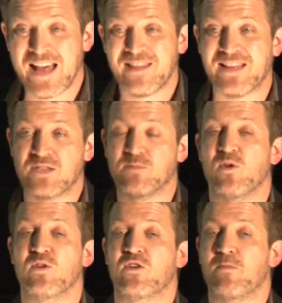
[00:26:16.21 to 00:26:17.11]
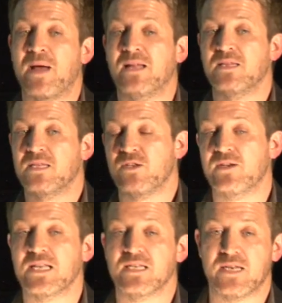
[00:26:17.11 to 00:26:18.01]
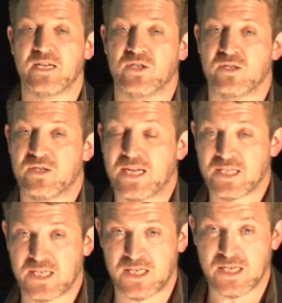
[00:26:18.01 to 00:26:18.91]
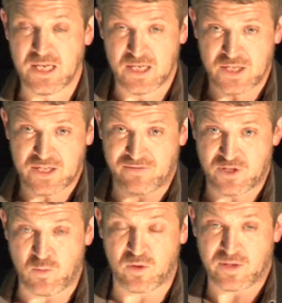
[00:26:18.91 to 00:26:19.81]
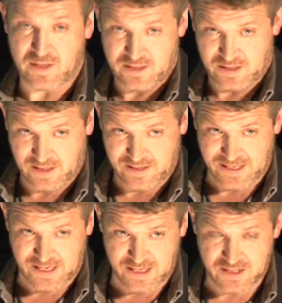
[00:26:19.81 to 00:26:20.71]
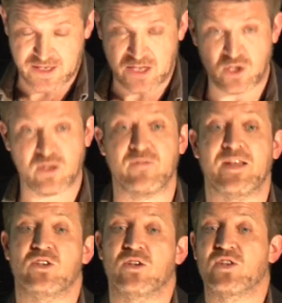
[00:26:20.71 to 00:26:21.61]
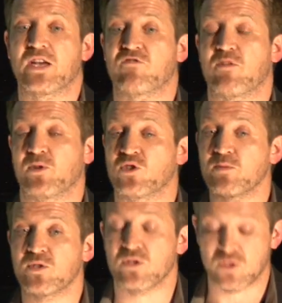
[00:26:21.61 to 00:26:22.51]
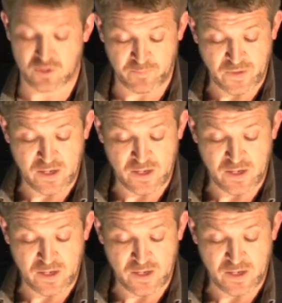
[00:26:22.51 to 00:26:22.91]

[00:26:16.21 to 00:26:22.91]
That's more than a ban in the United Nations 1971 International Convention on Psychotropic Substances.